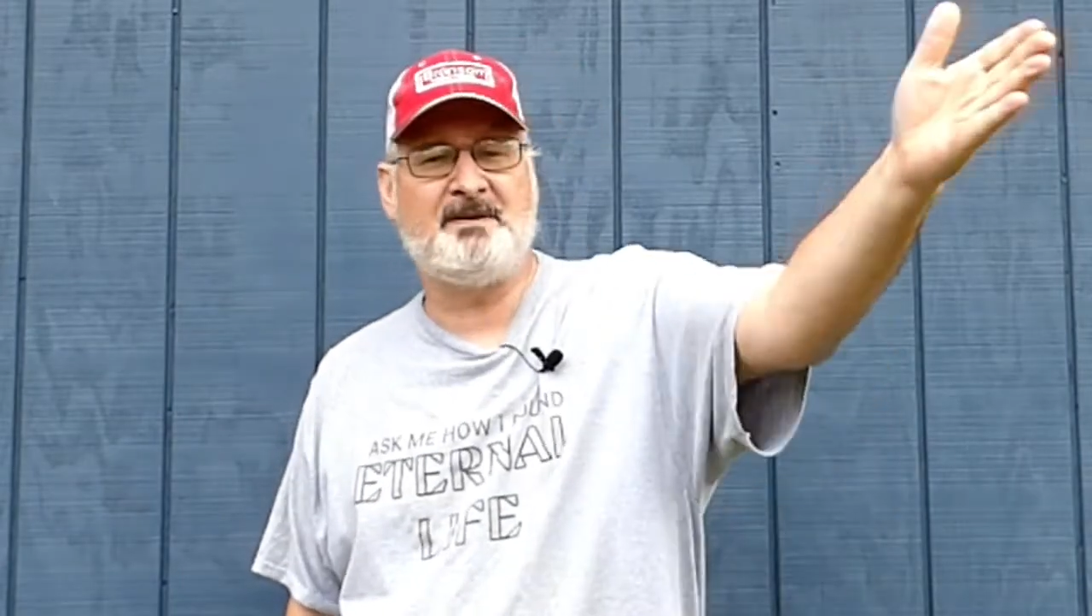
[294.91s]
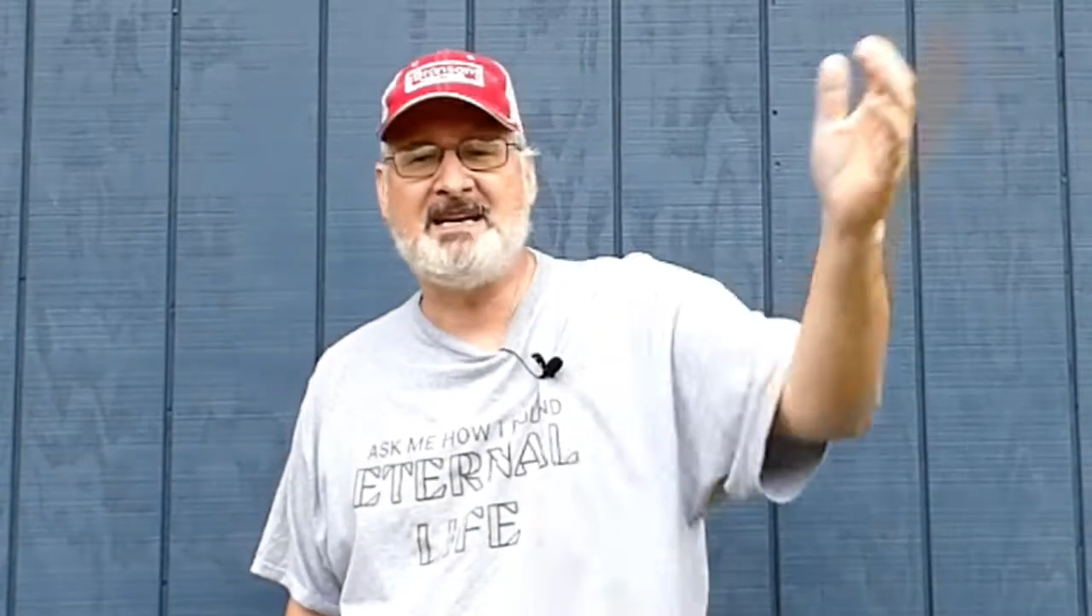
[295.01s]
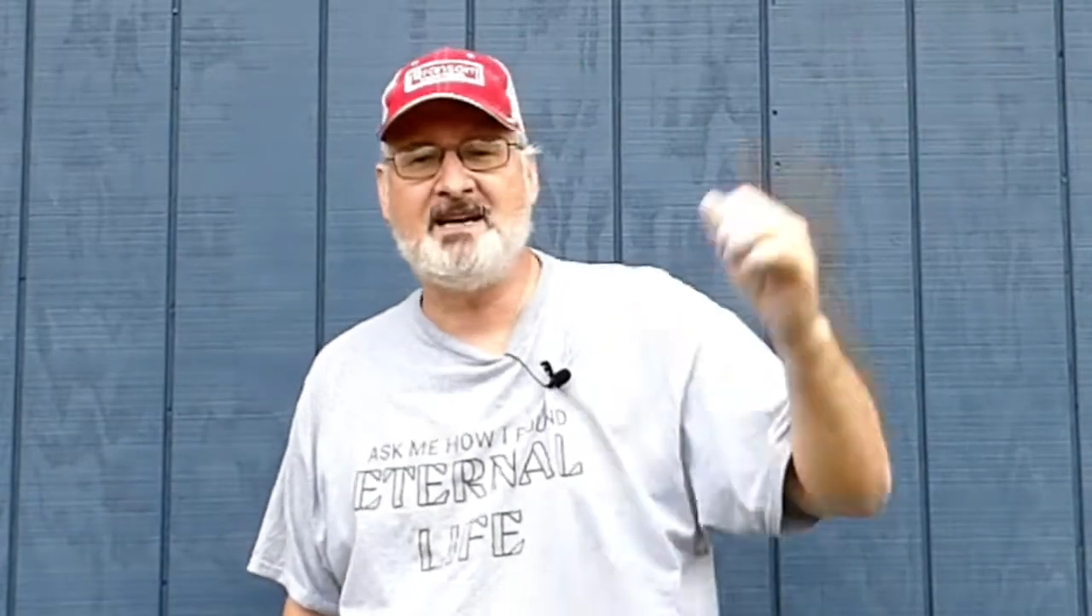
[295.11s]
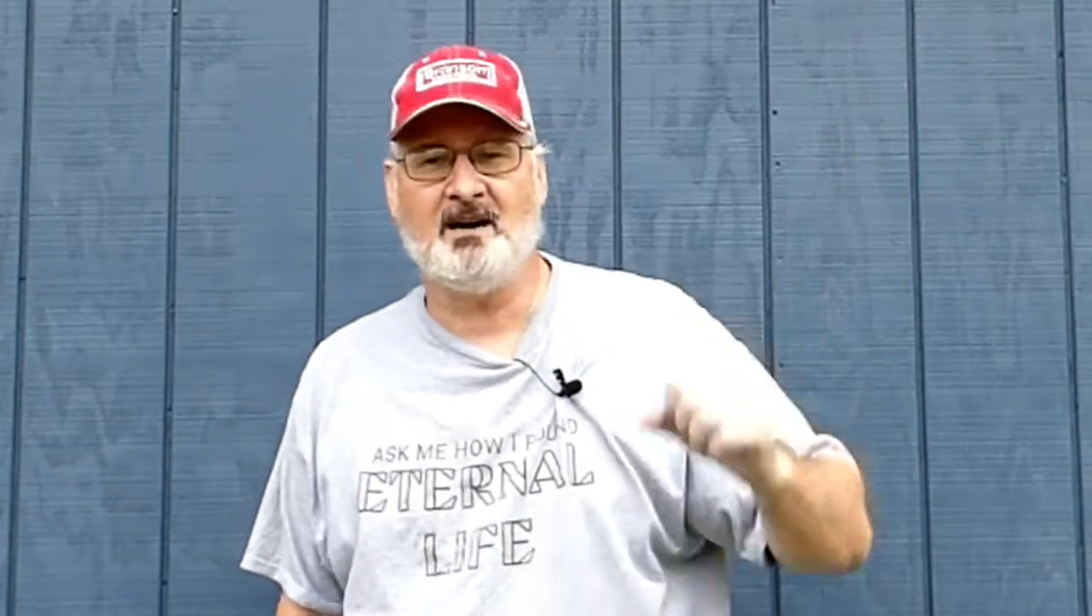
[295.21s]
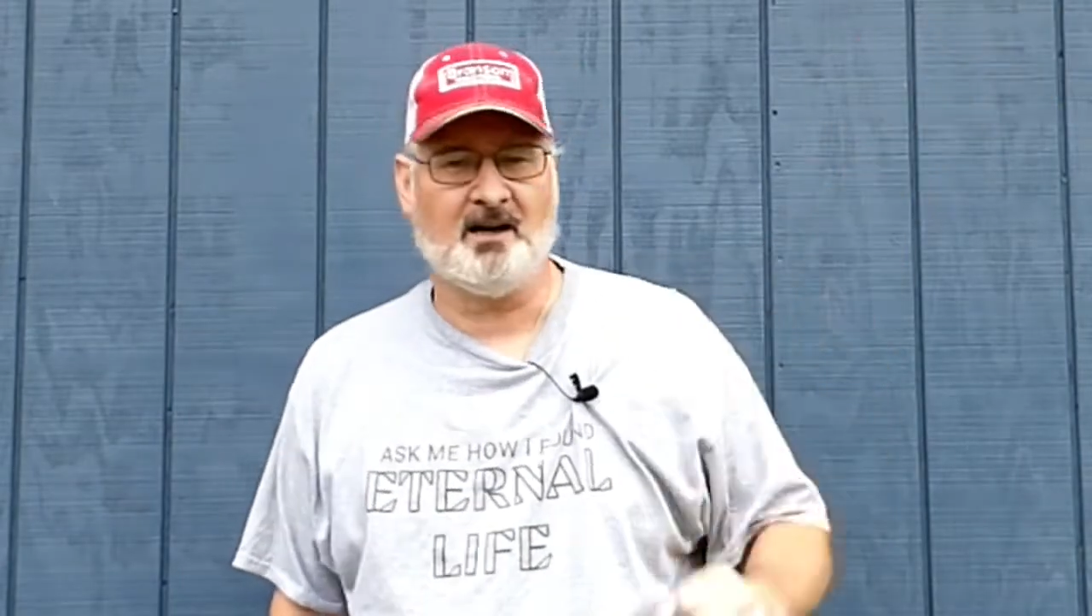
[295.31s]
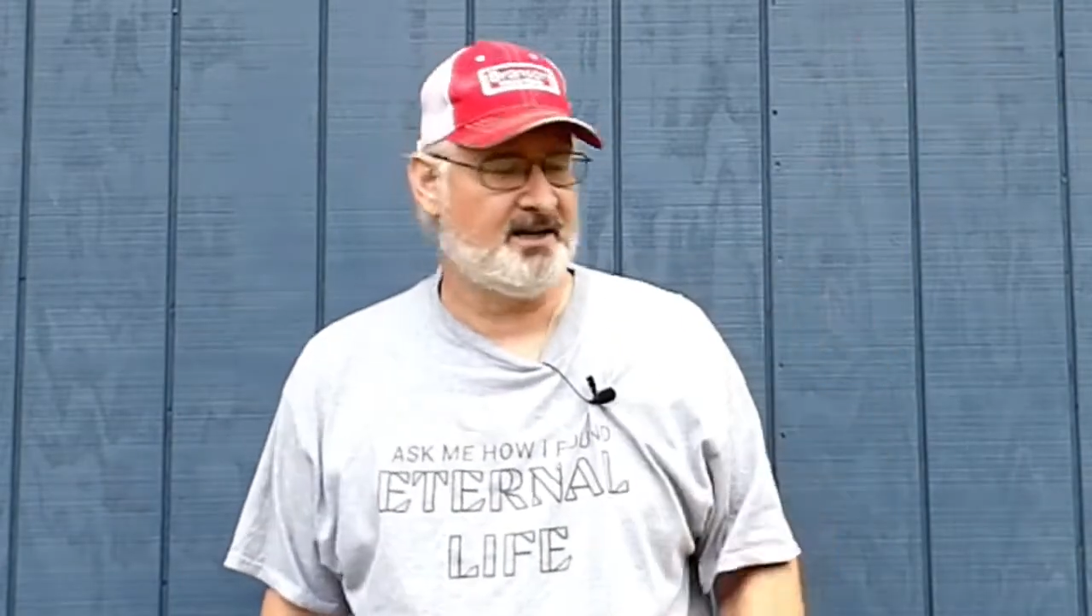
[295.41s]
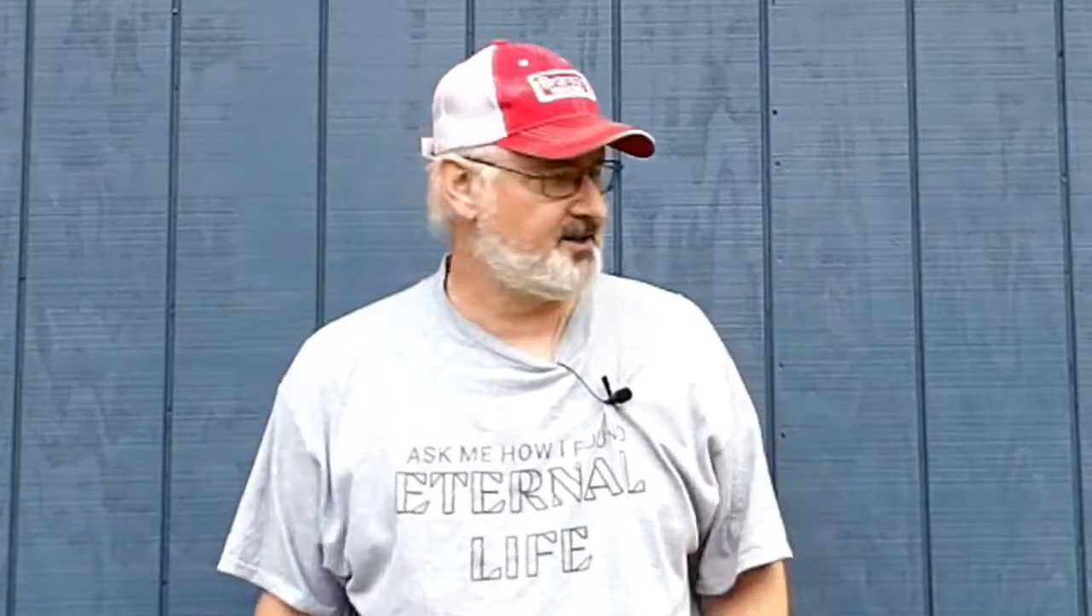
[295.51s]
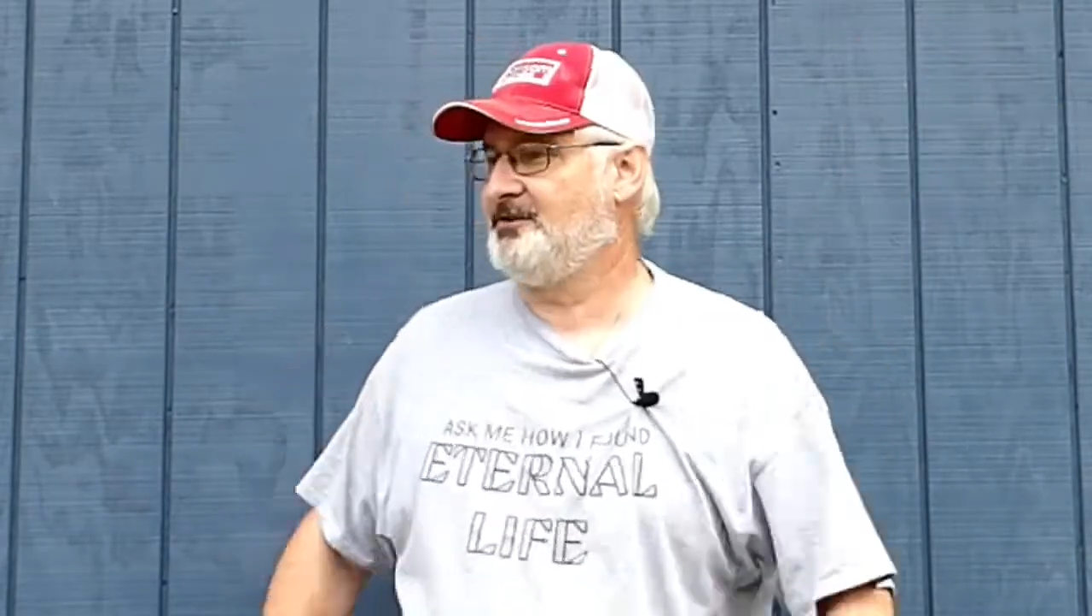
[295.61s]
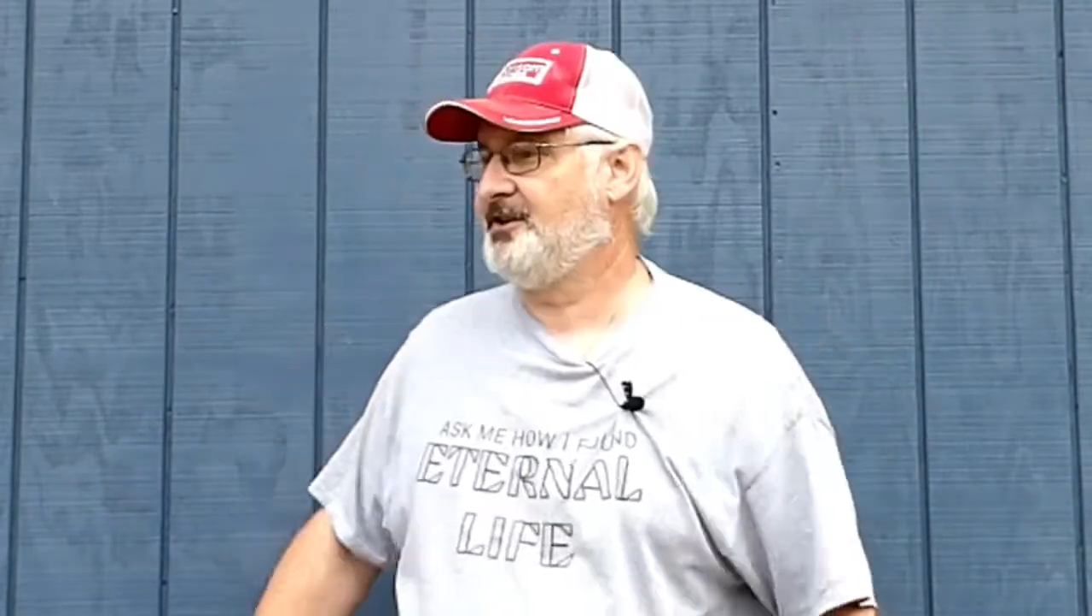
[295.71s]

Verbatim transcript: bee hutch,